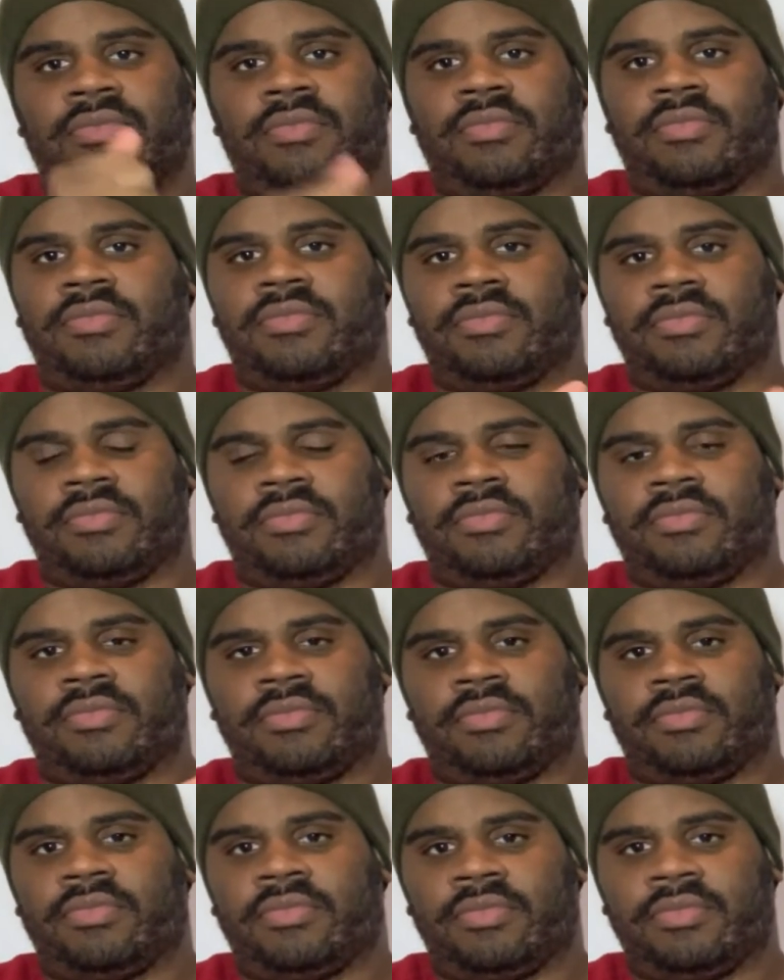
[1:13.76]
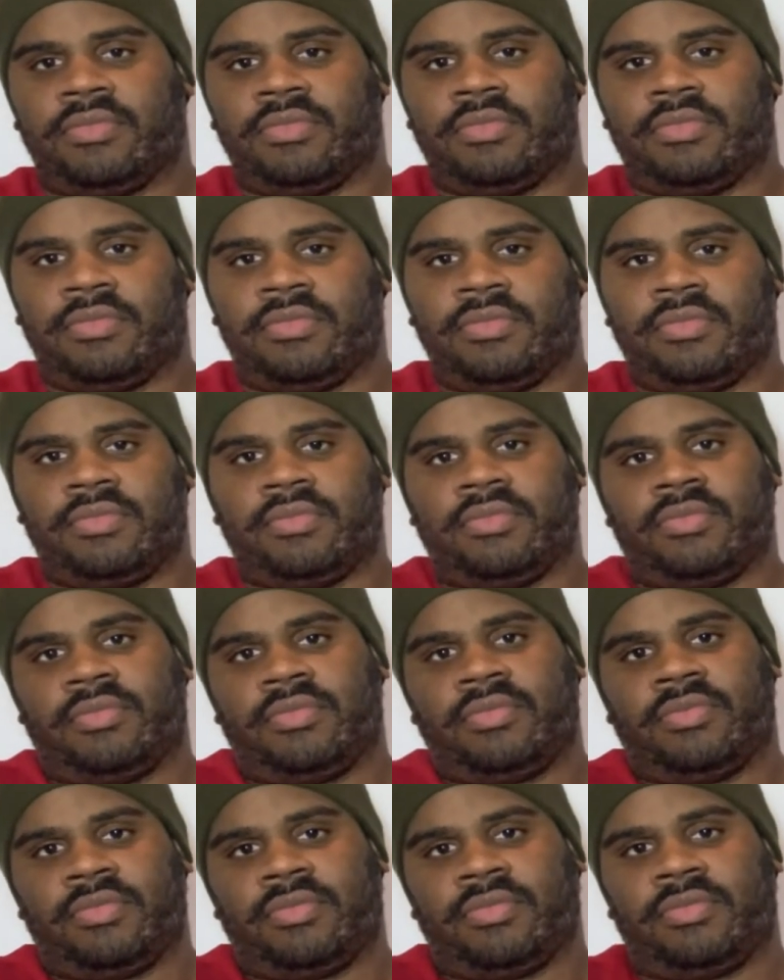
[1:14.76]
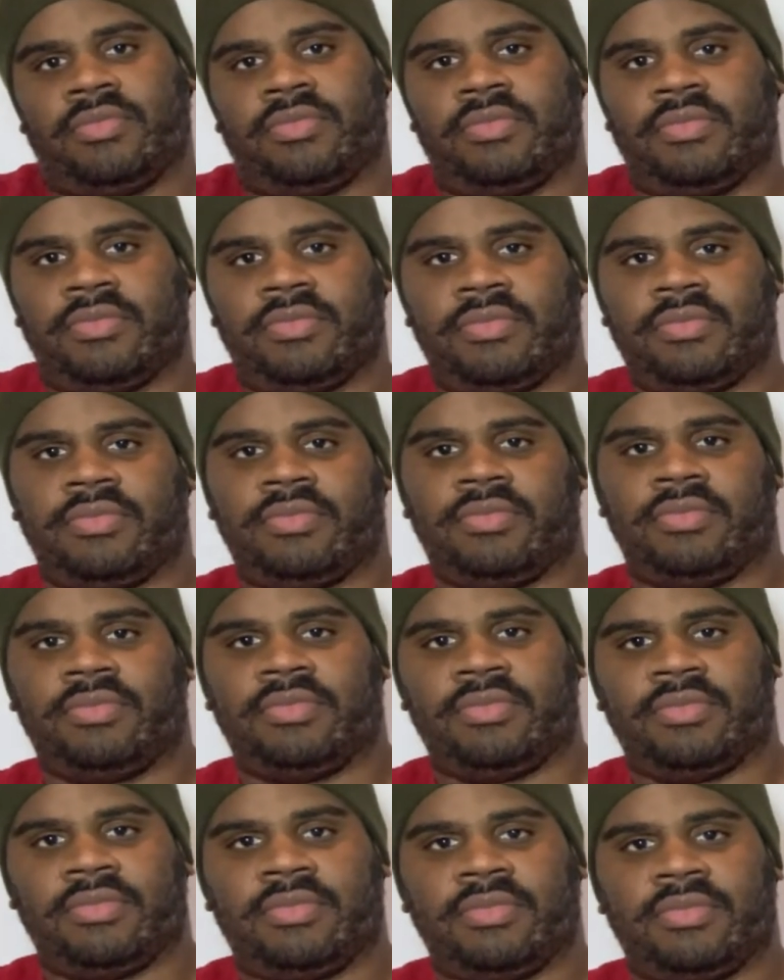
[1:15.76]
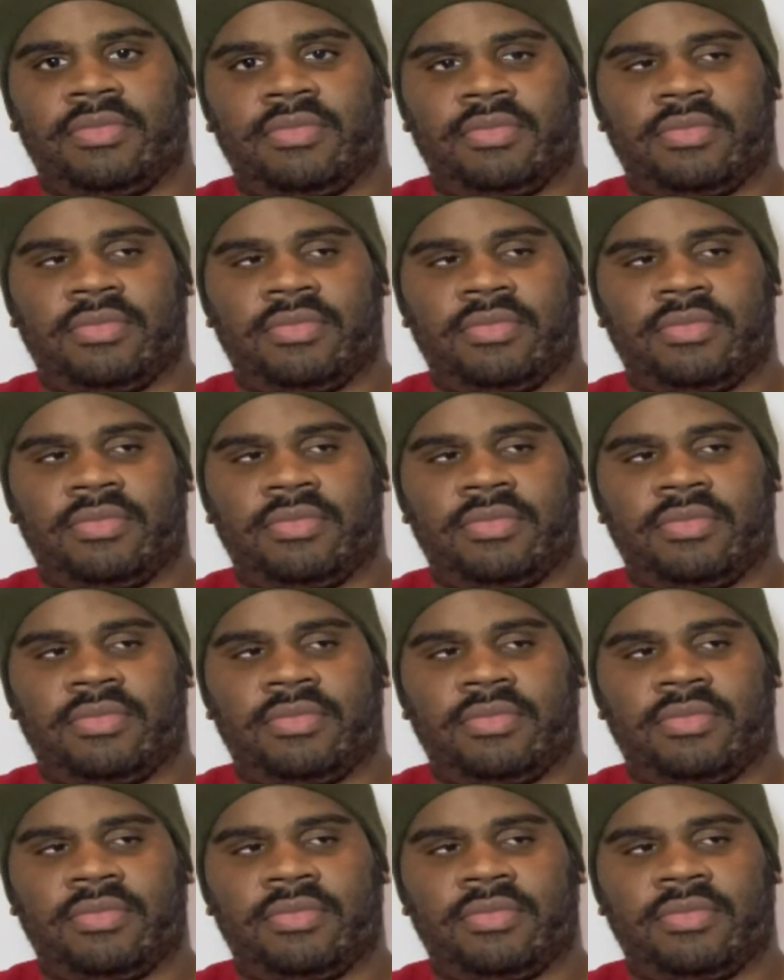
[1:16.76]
No words are spoken by the person on screen.